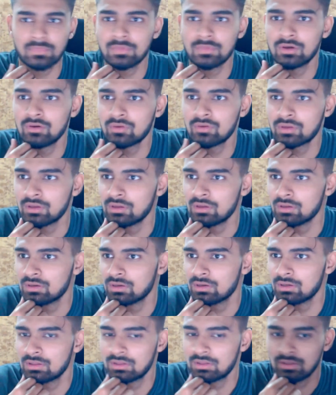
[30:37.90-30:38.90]
Okay,
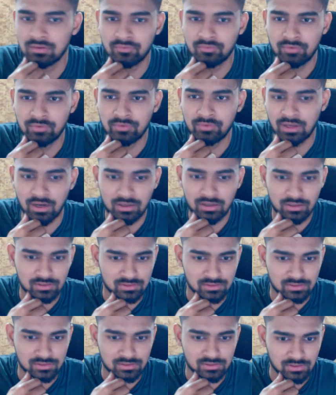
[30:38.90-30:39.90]
I think we can
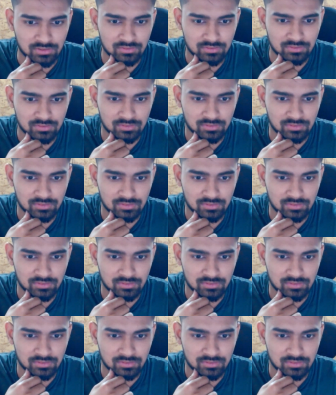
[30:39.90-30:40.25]
discuss now.